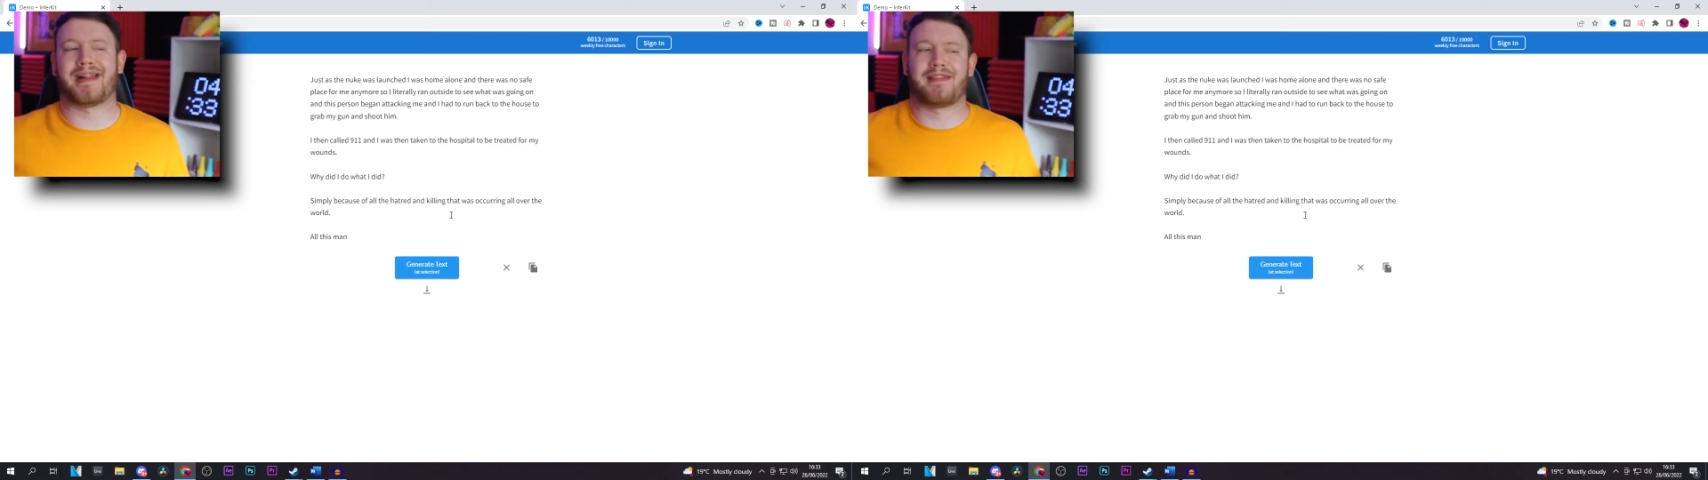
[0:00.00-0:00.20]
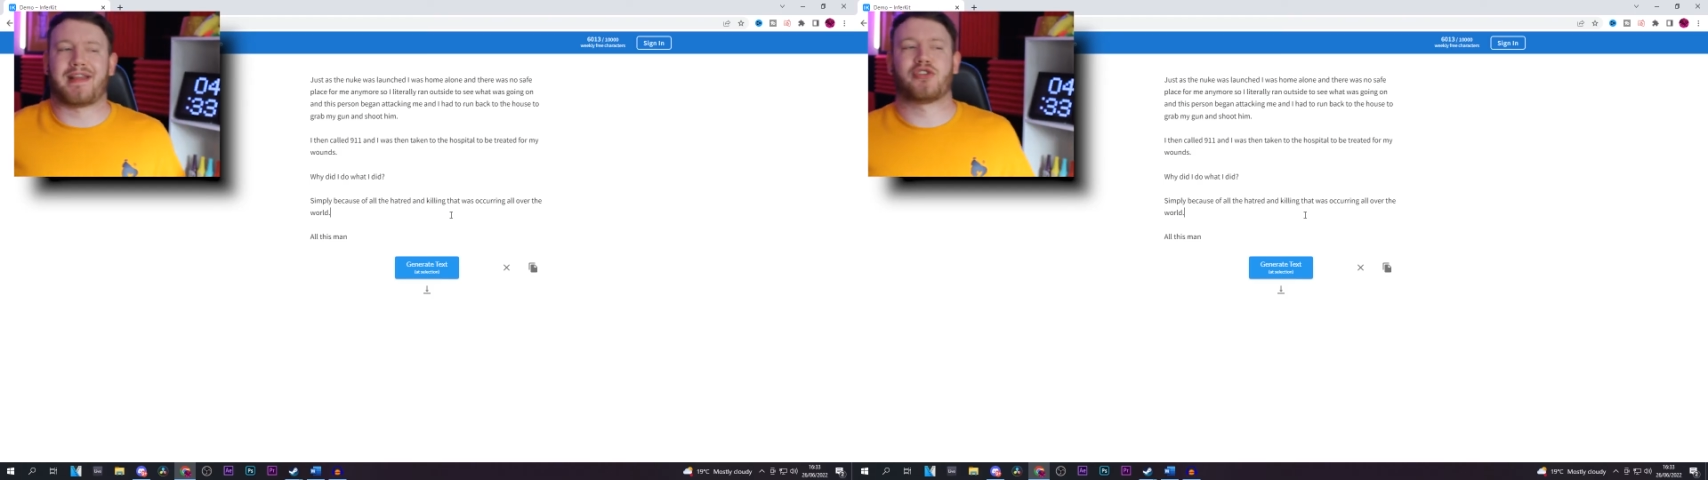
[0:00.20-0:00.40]

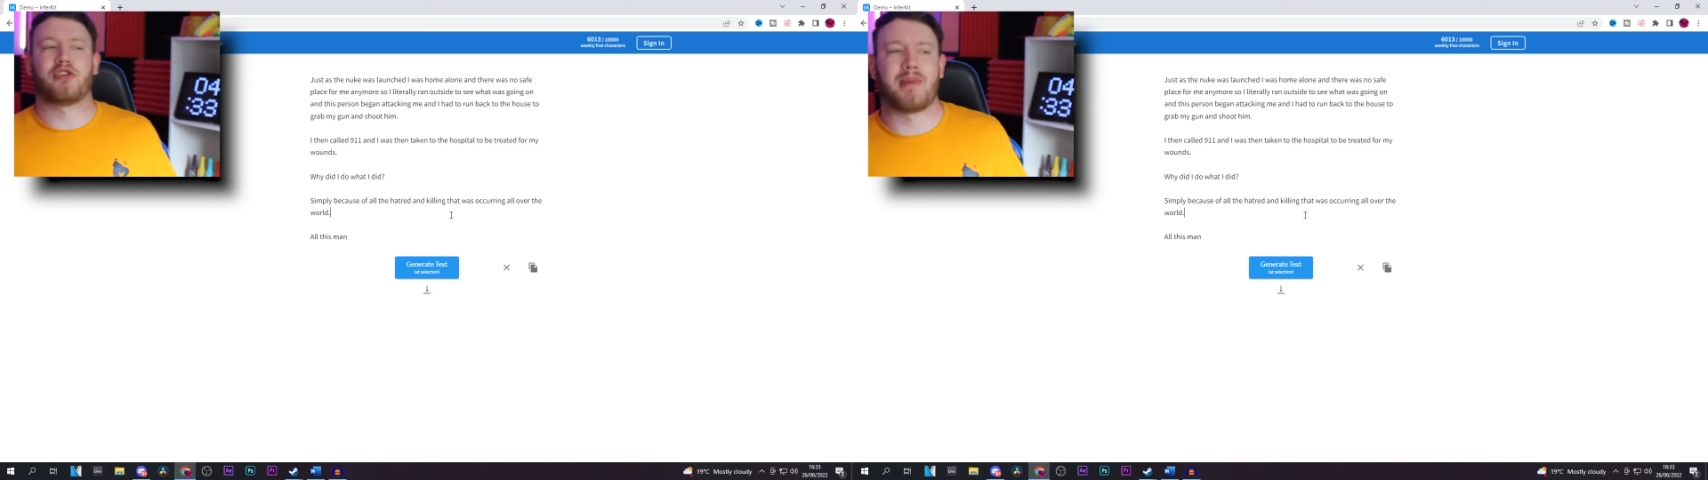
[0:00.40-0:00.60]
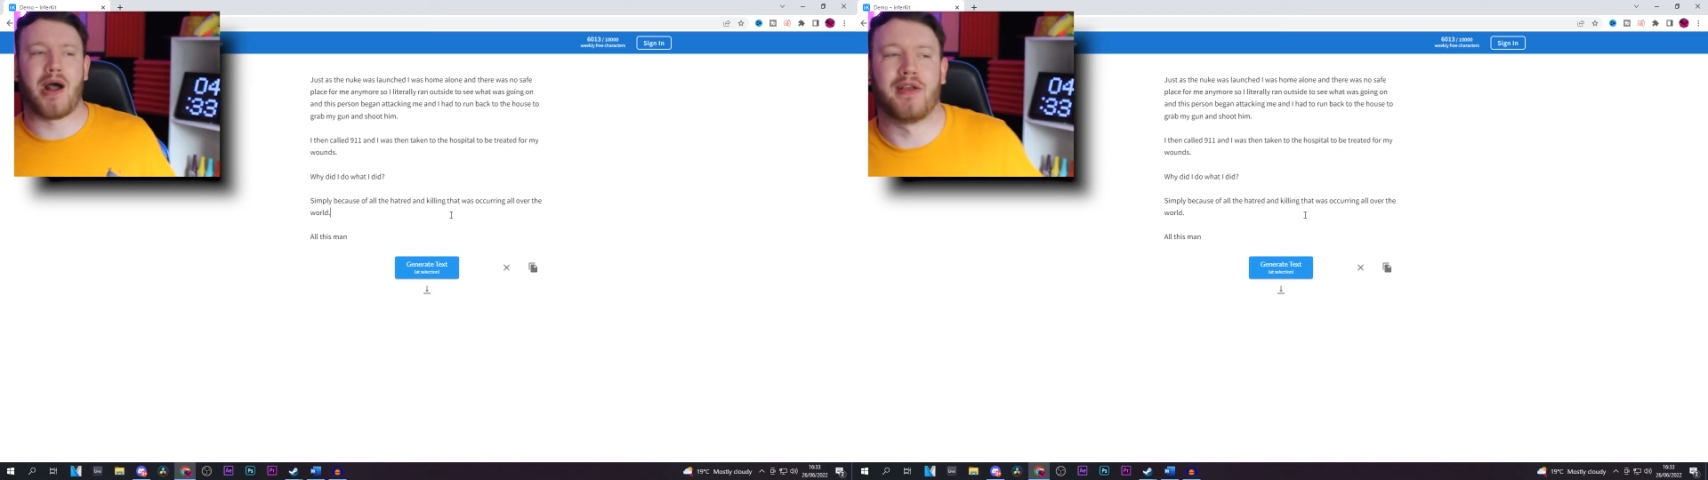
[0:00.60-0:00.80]
I'll give that
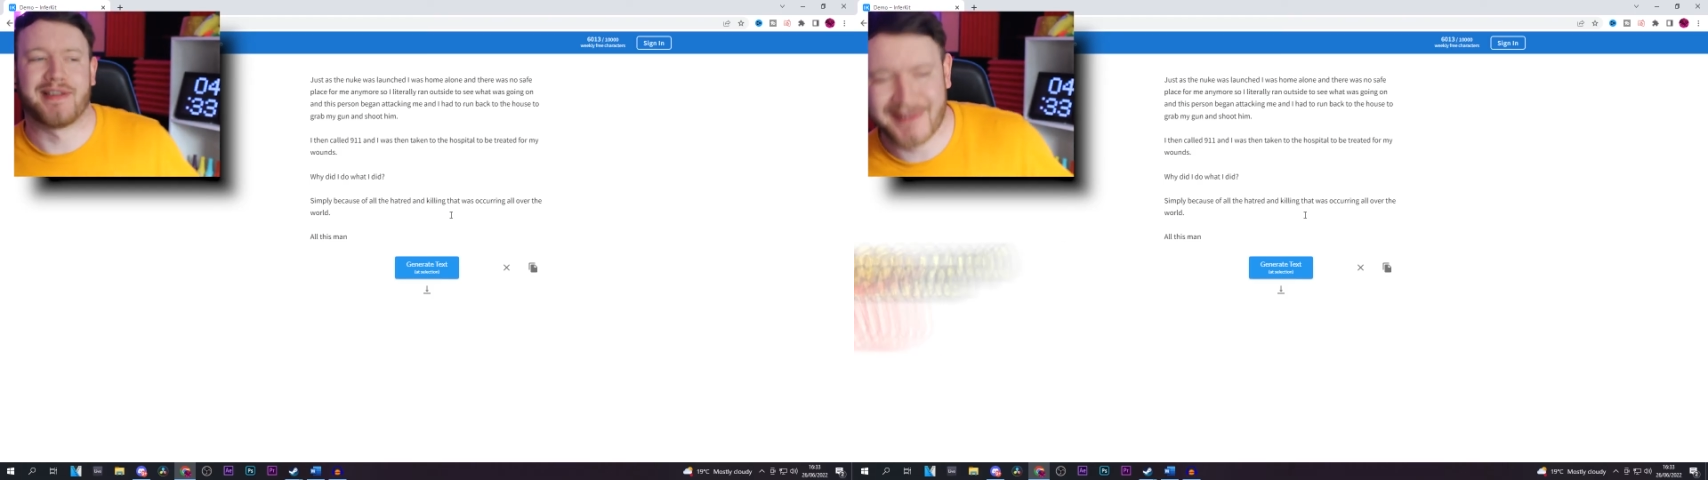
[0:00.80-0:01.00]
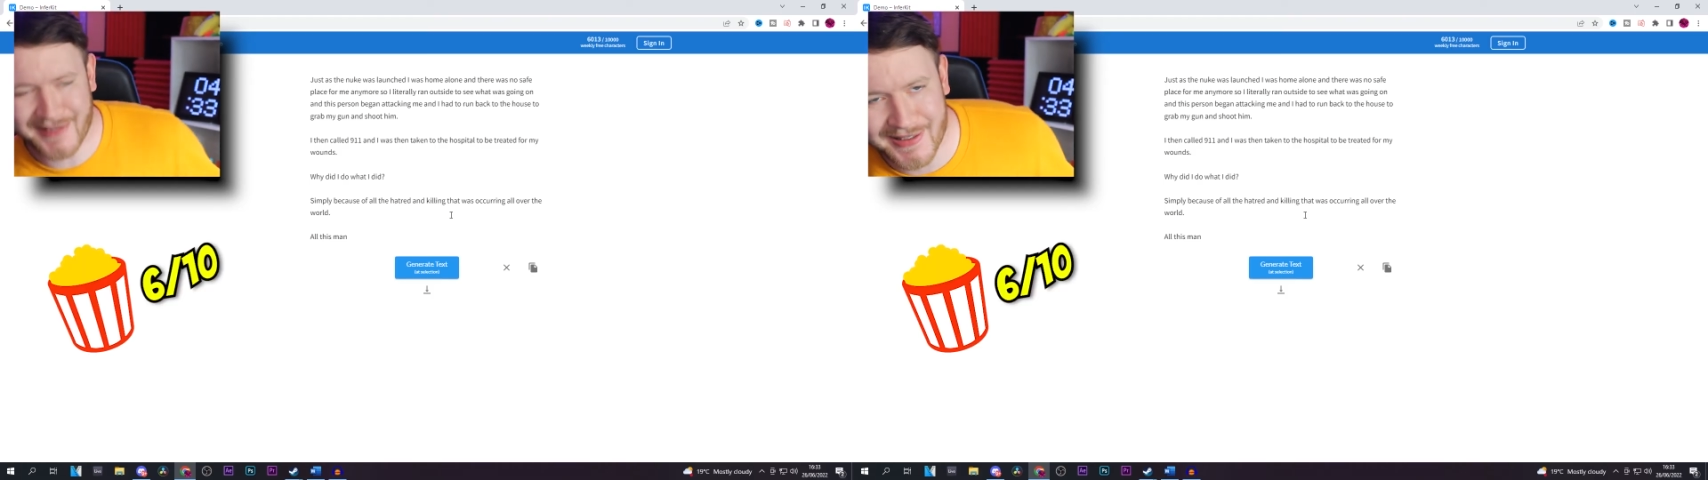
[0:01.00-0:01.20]
story
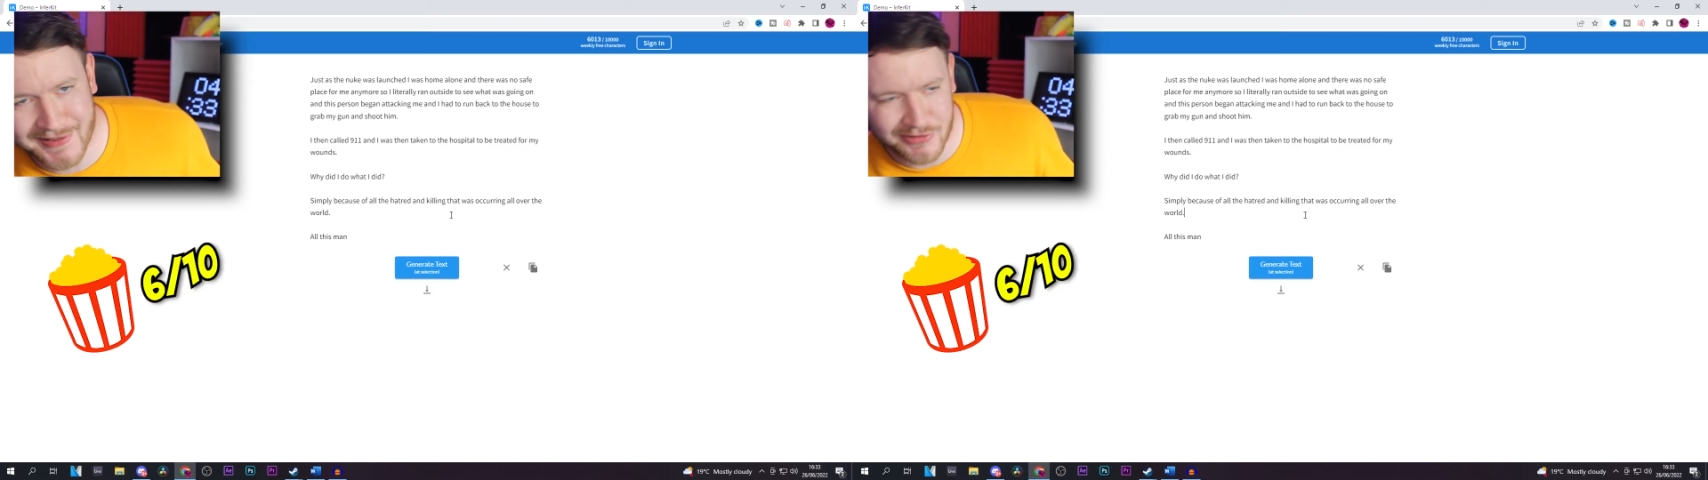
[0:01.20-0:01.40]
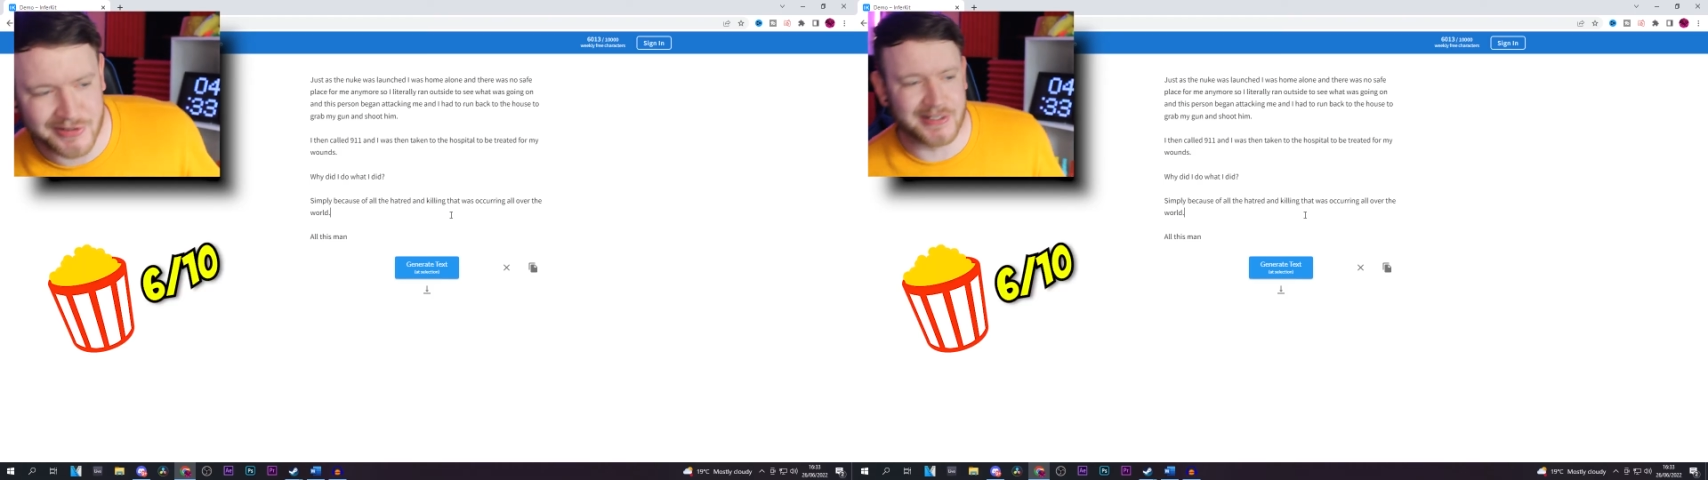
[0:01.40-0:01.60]
about
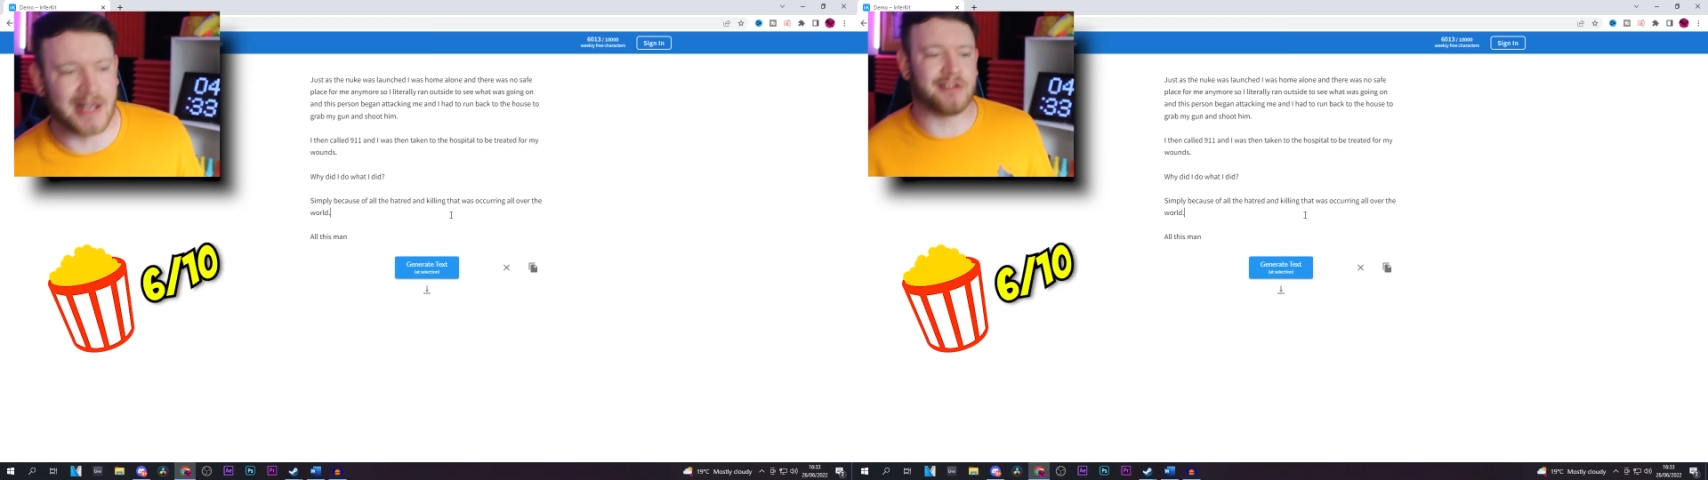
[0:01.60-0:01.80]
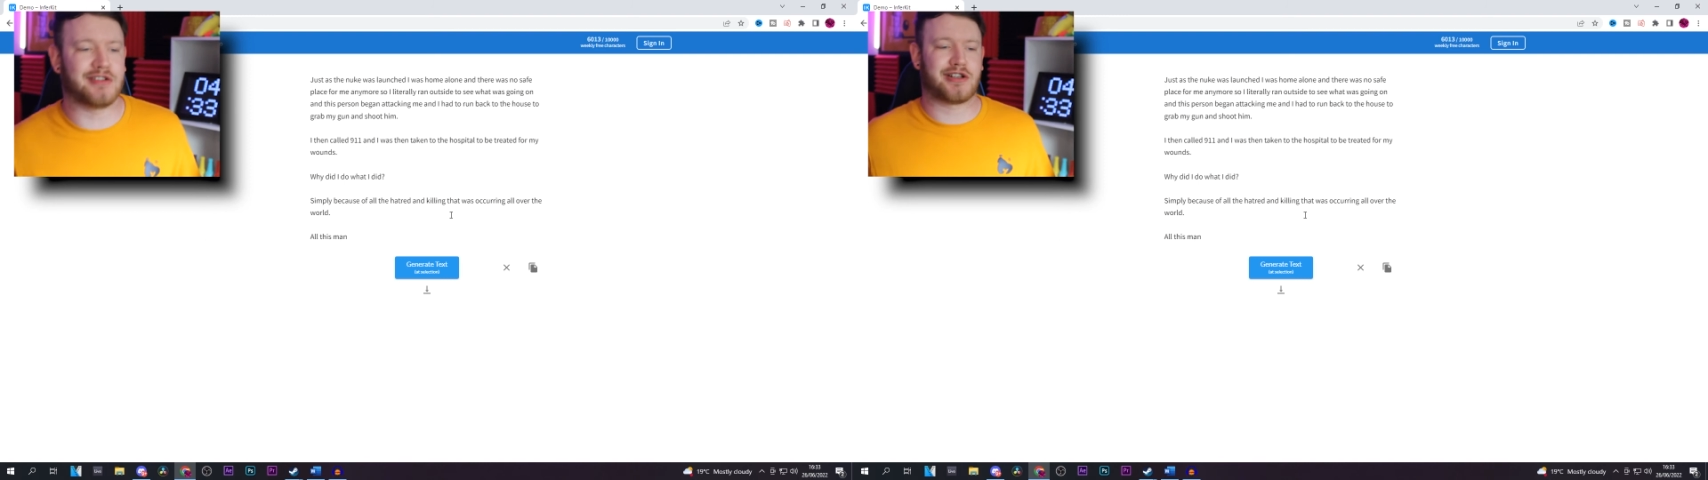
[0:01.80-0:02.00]
6 out of
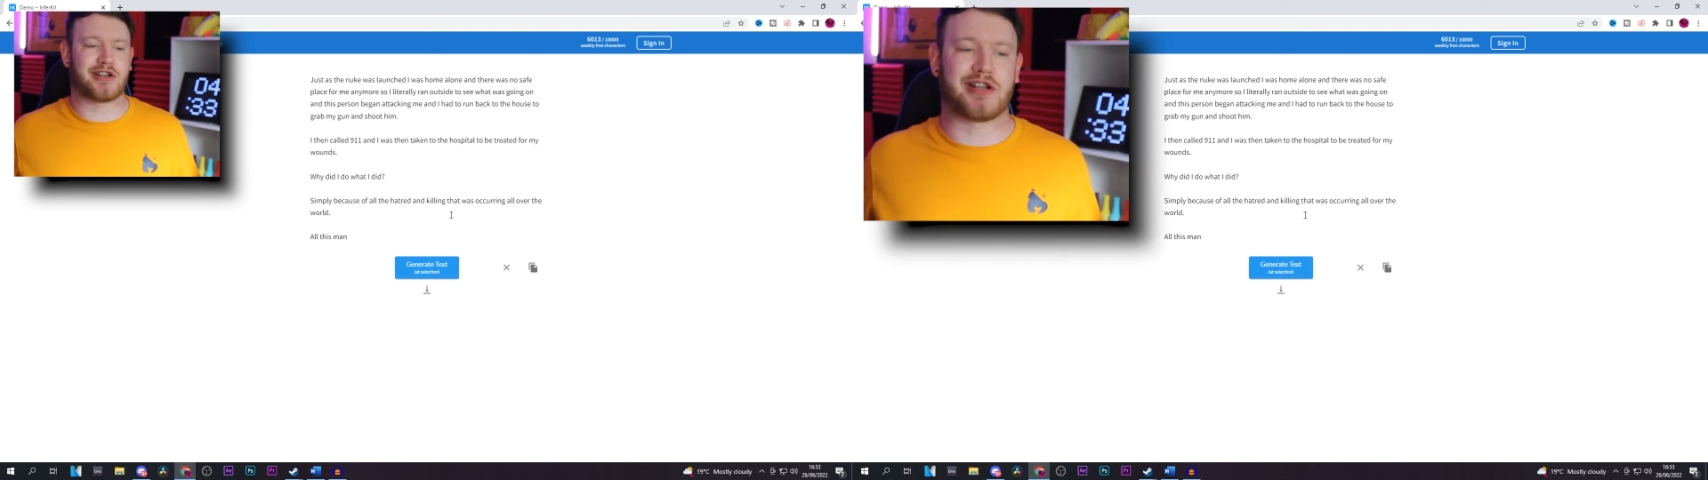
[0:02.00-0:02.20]
10,